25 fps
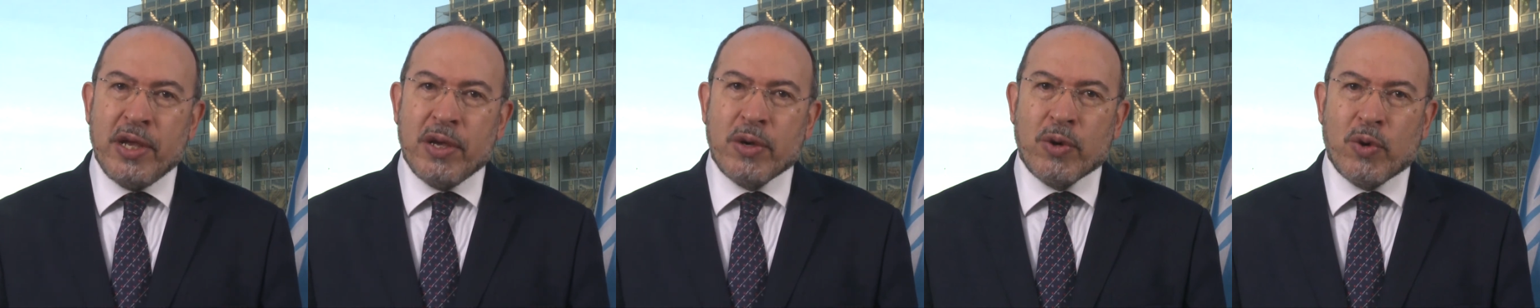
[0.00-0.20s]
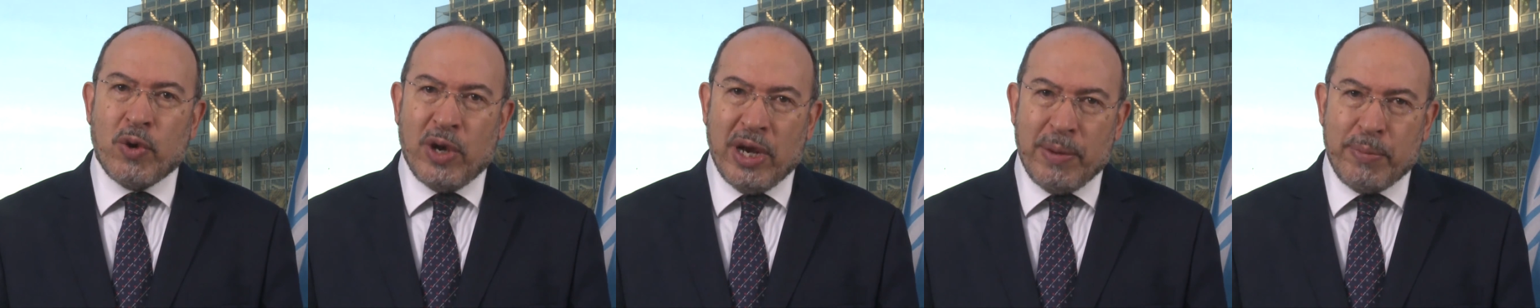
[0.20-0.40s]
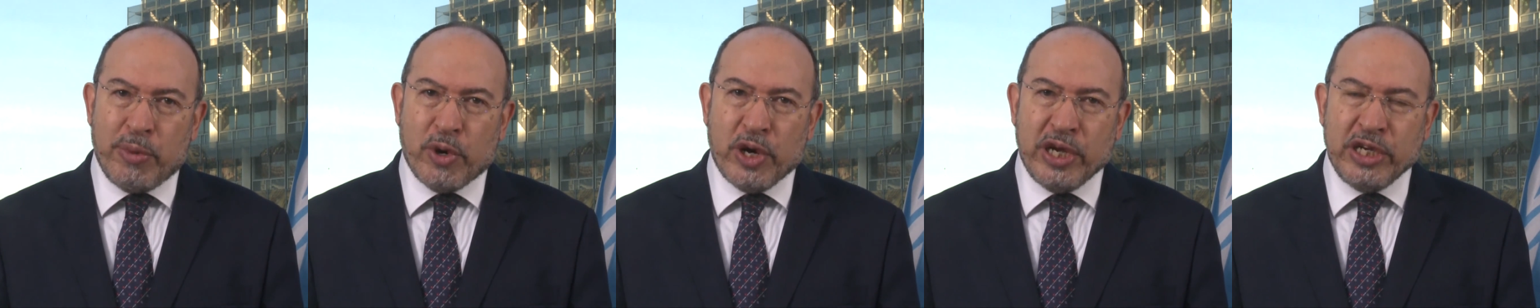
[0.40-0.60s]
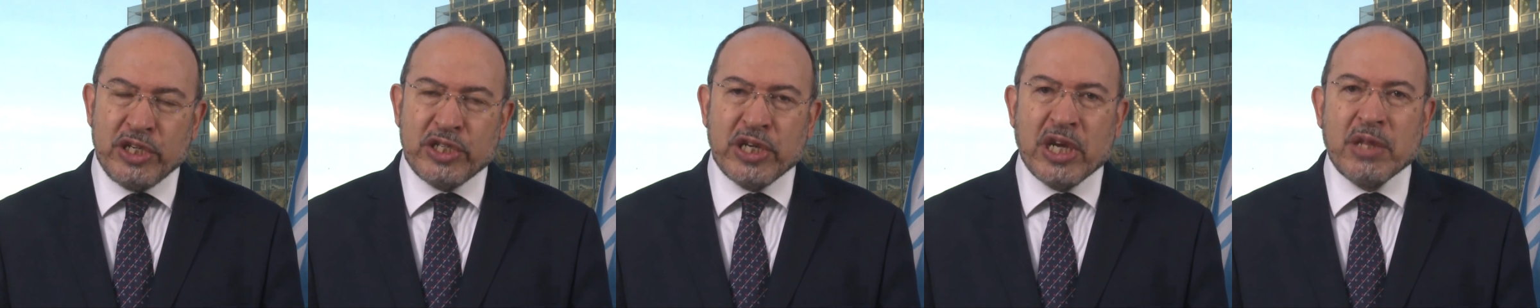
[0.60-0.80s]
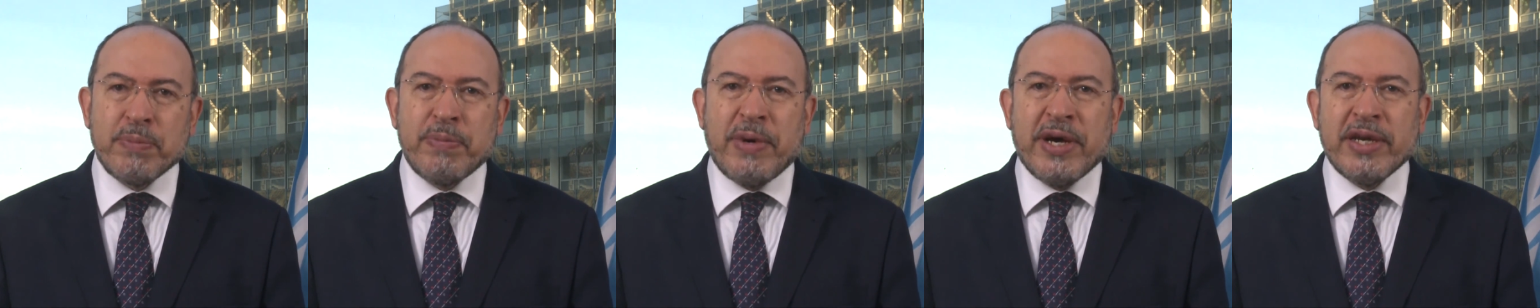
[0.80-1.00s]
collaboration,
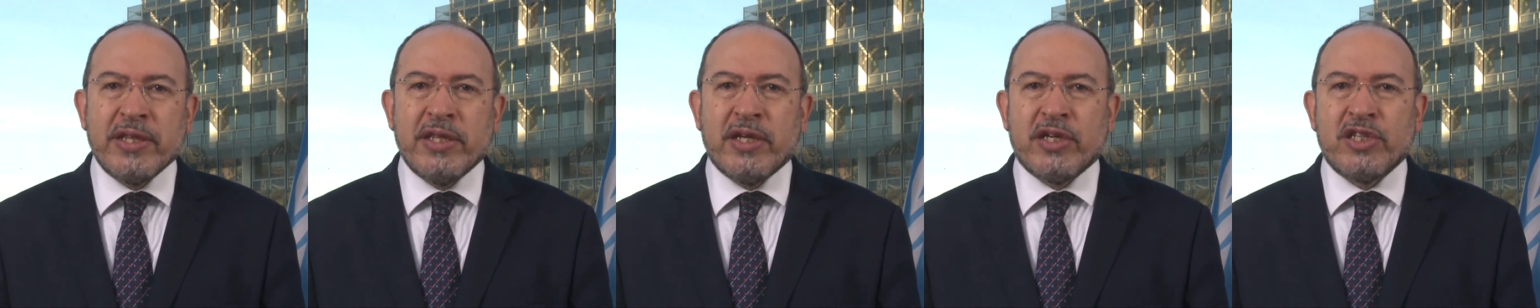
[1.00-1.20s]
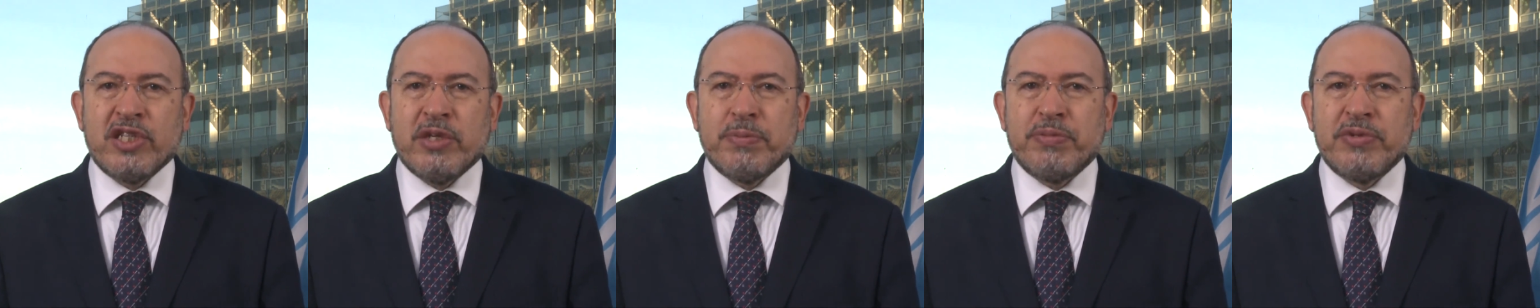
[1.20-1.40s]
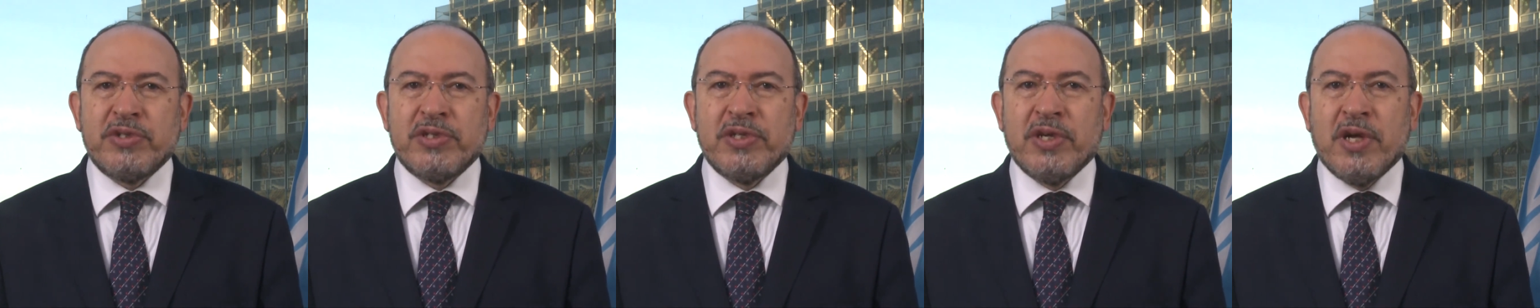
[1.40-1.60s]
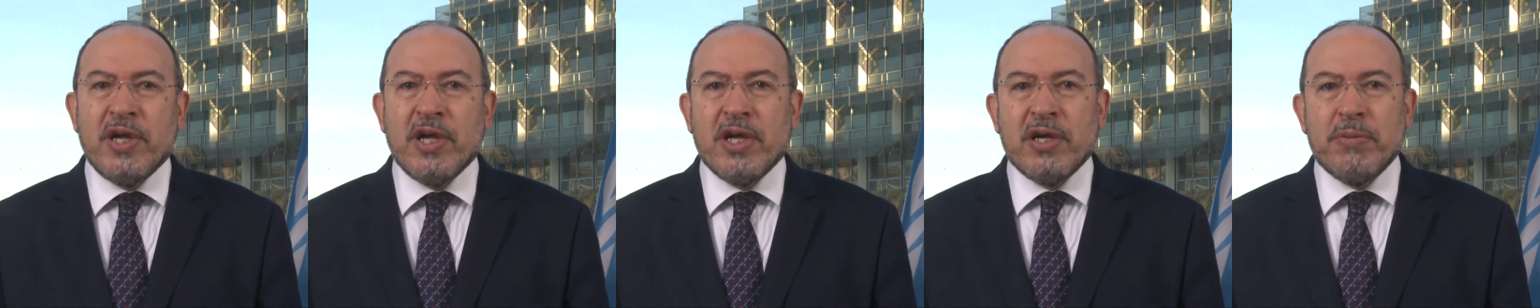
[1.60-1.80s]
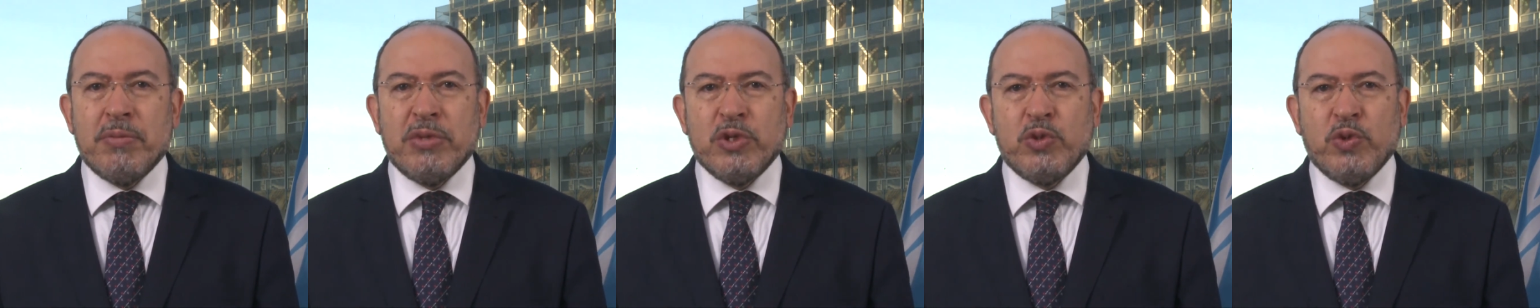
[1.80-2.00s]
and partnerships
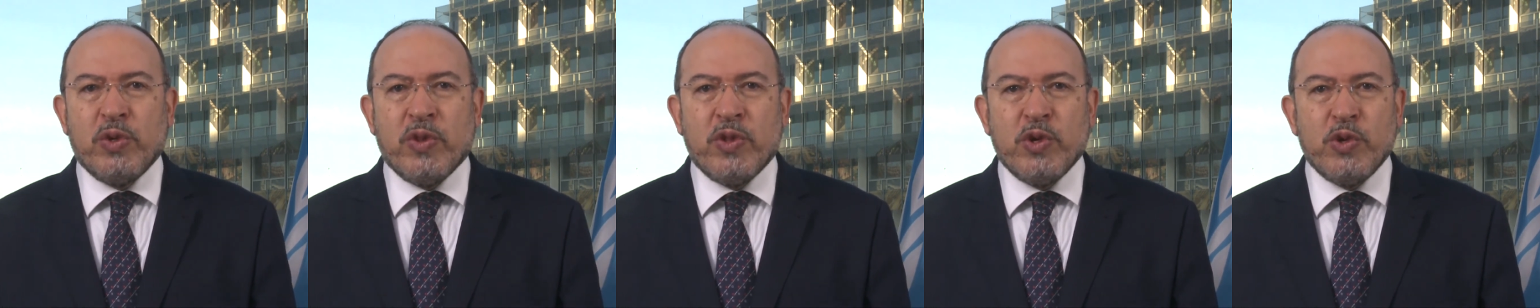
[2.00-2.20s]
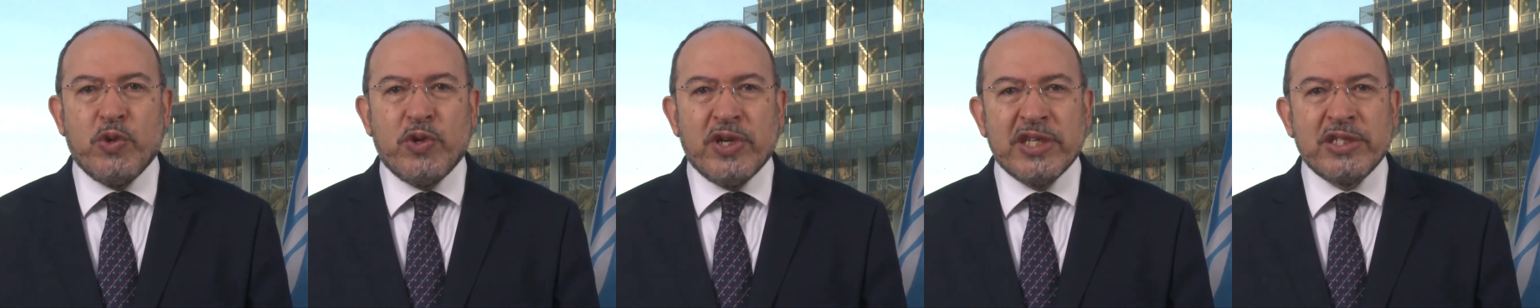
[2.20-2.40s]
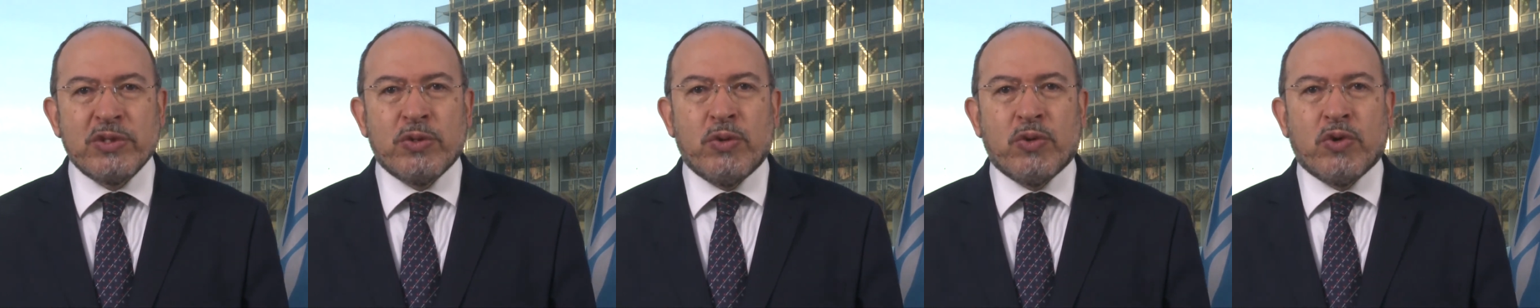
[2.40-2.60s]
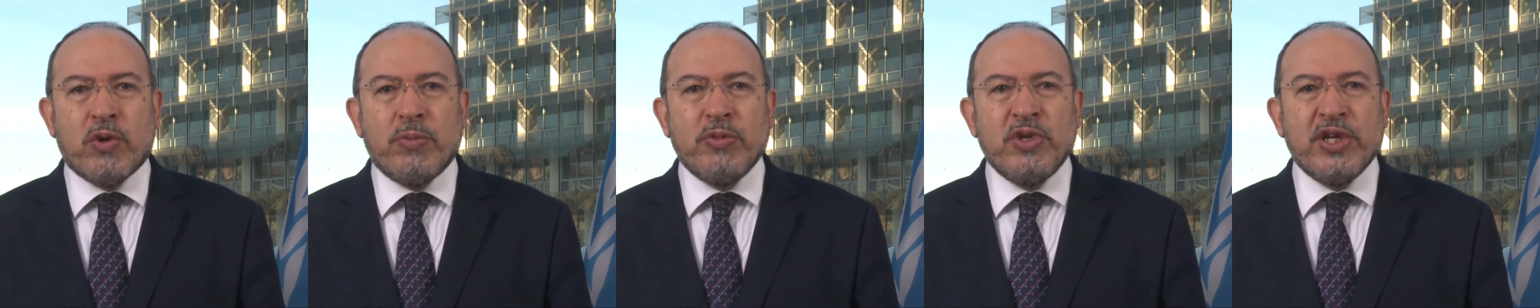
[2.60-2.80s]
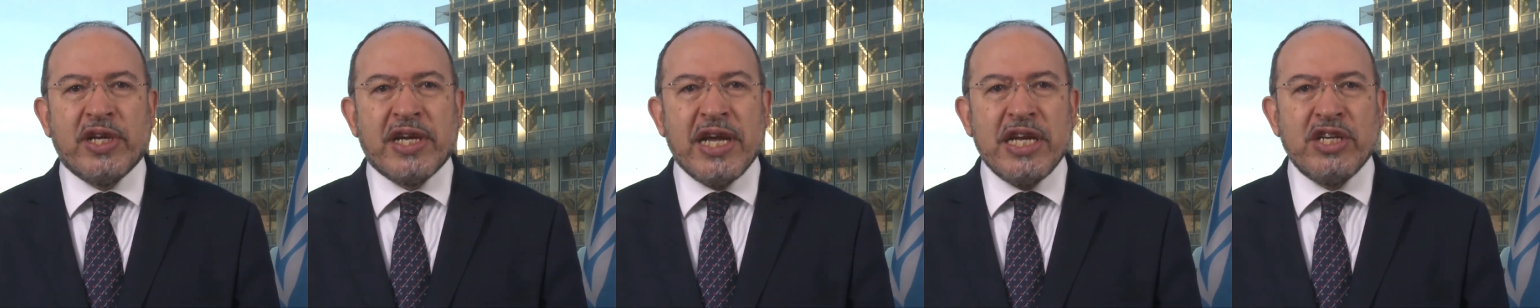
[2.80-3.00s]
between the UNESCO
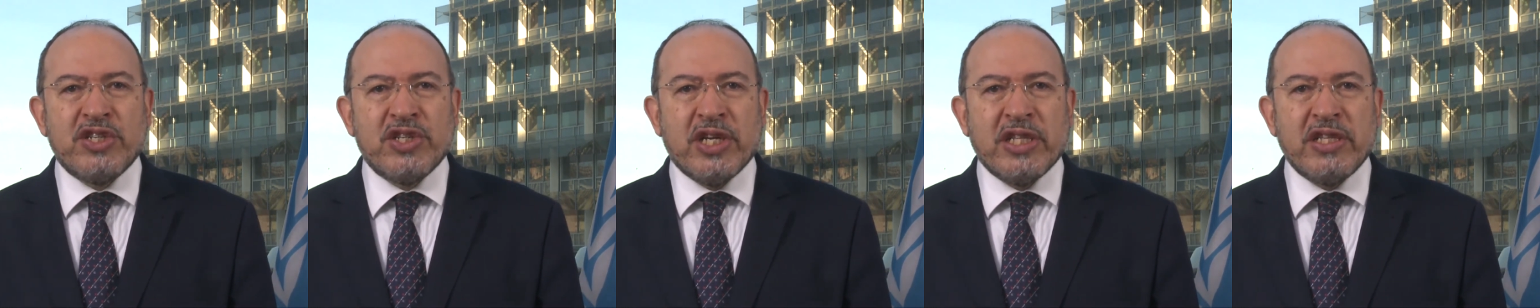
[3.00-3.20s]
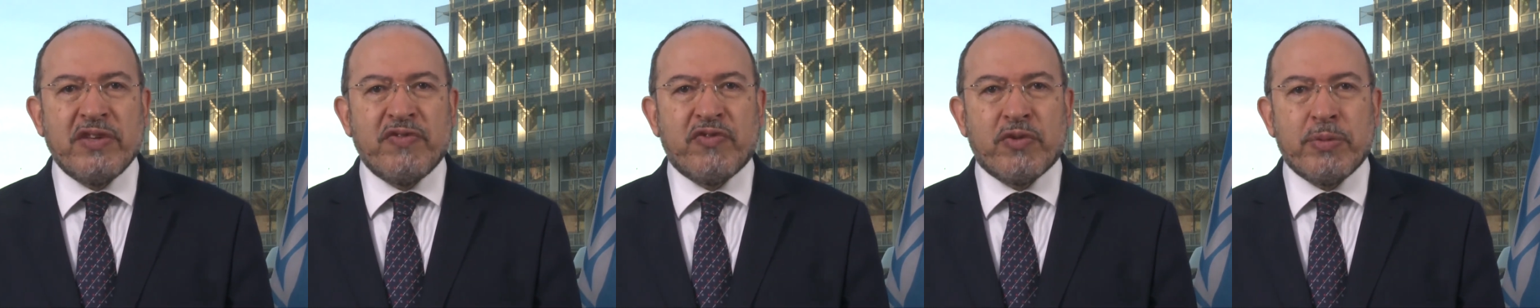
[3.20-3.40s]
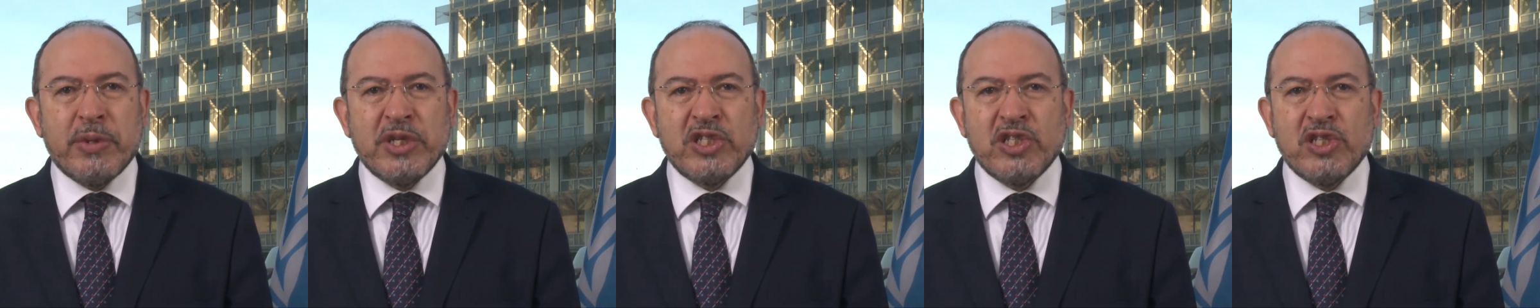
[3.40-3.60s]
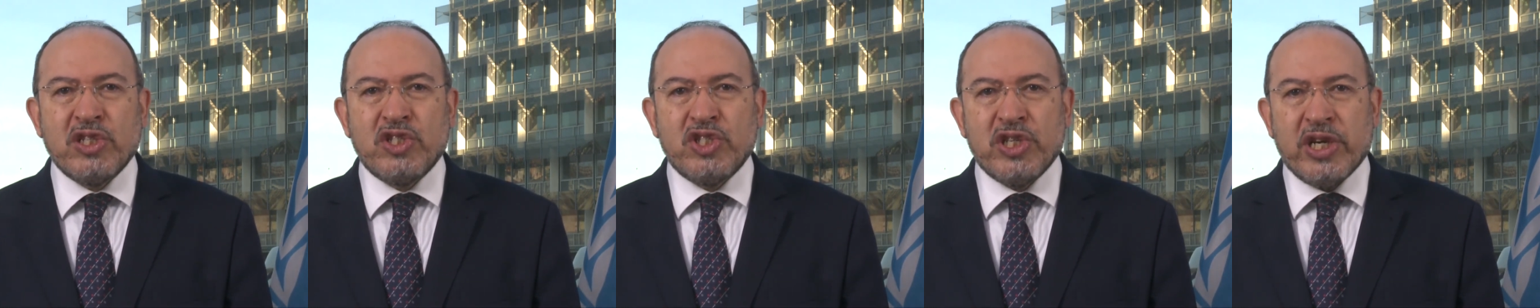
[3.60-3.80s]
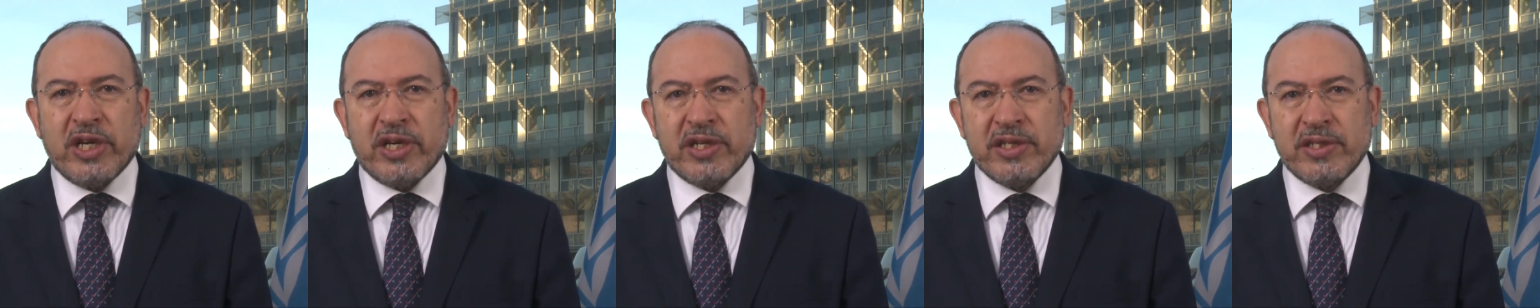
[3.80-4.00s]
Communication and Information
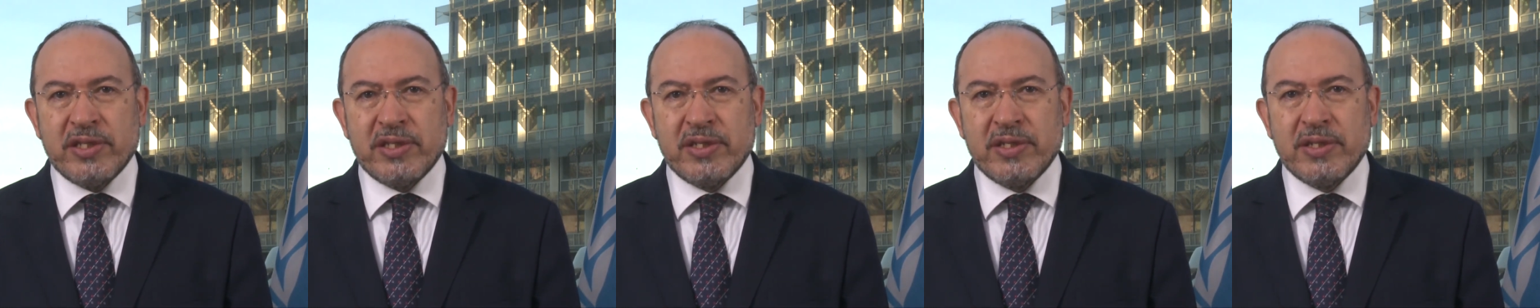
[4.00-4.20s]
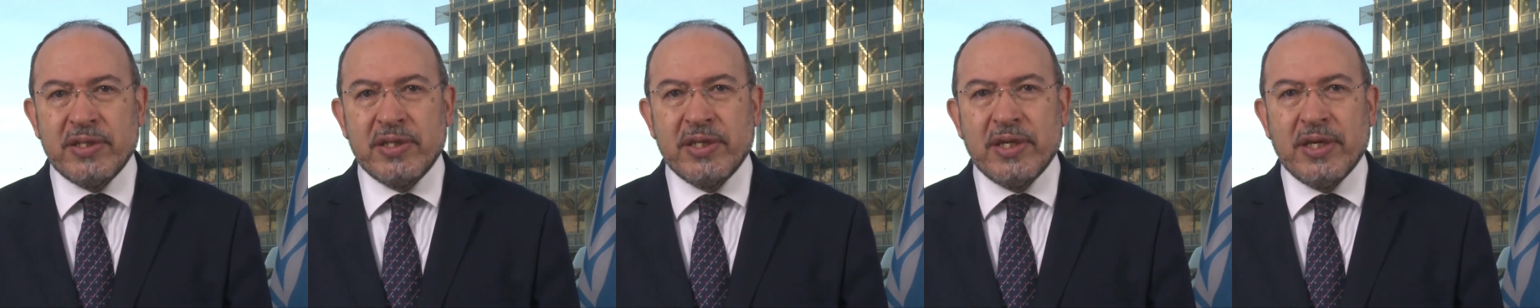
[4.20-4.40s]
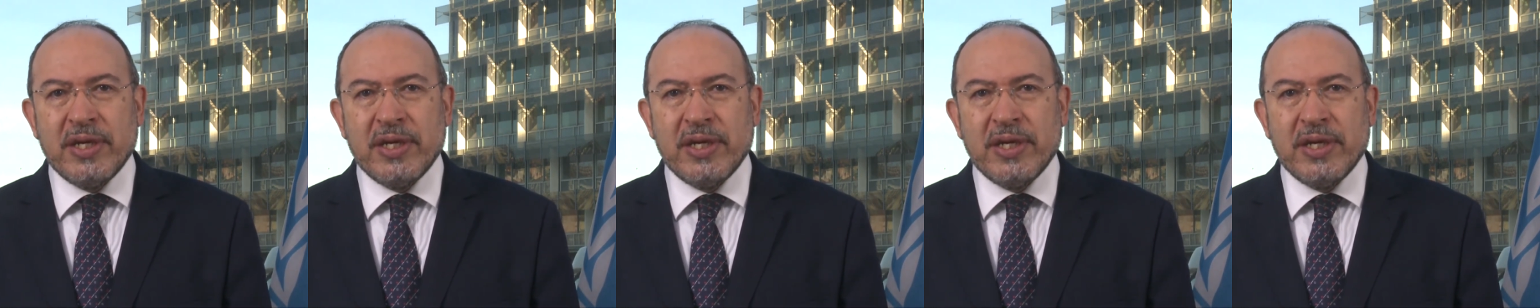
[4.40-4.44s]
chairs.